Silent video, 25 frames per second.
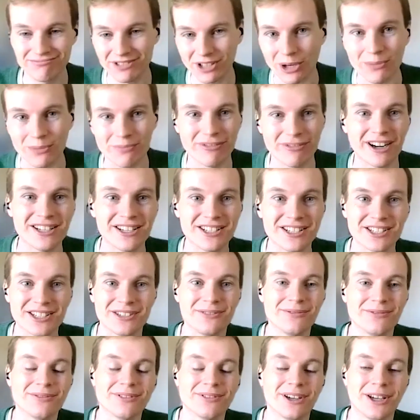
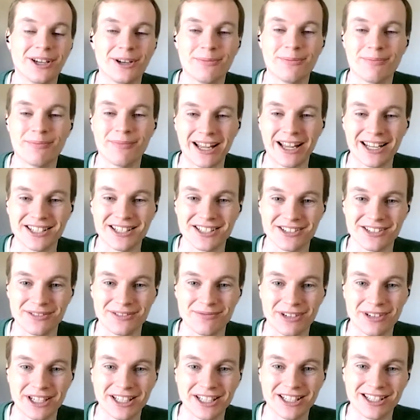comprehensive answer and
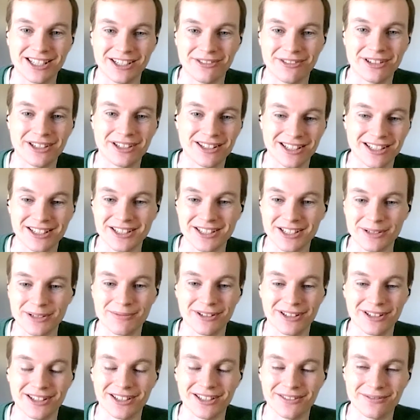really clearing things up,
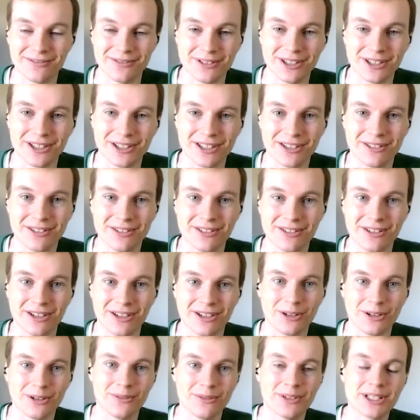I think, for a
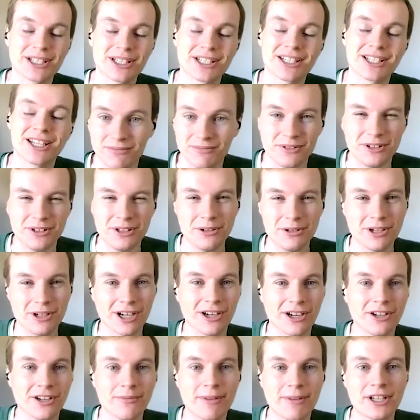lot of us. You
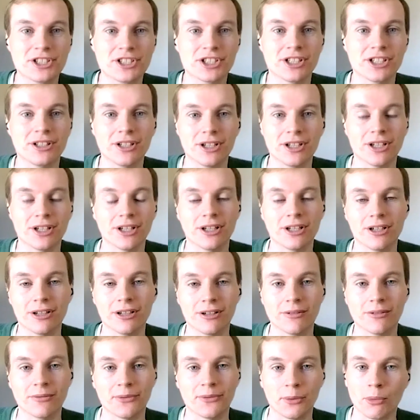kind of mentioned that,
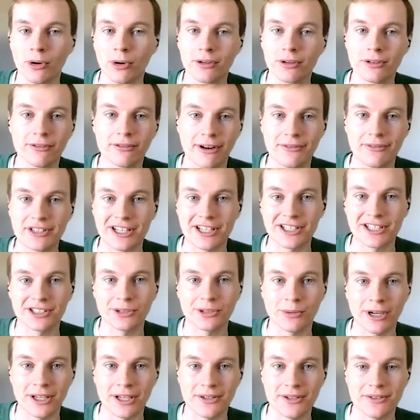for one, gravitational
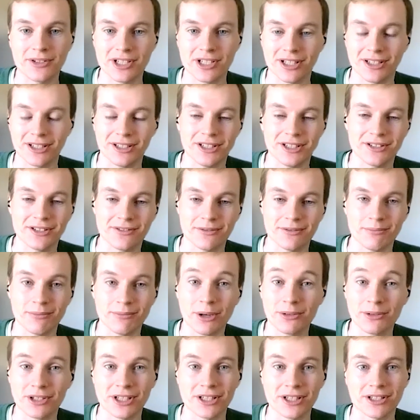waves, at least for
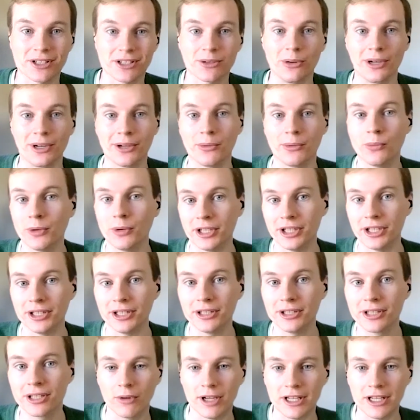most things, are quite weak.
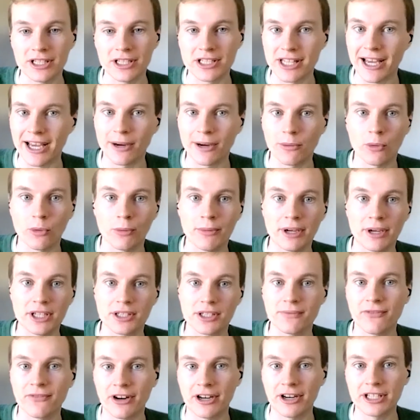Is that what makes
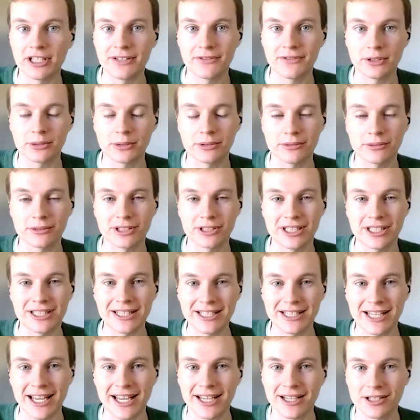them very difficult to
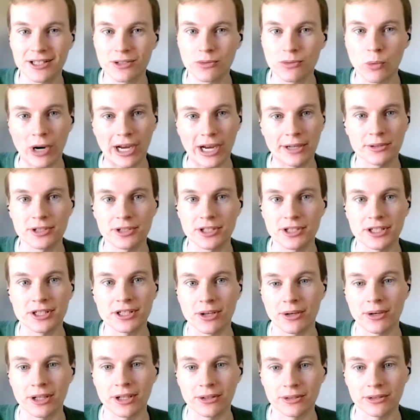detect? What else is
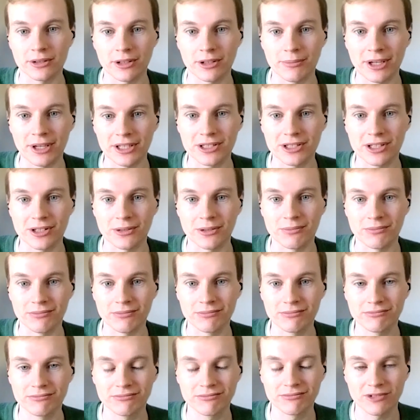going on that makes
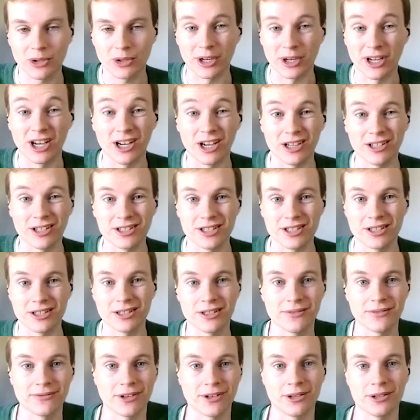them quite hard
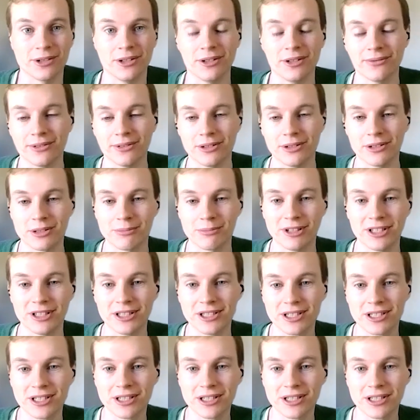to find in the first place?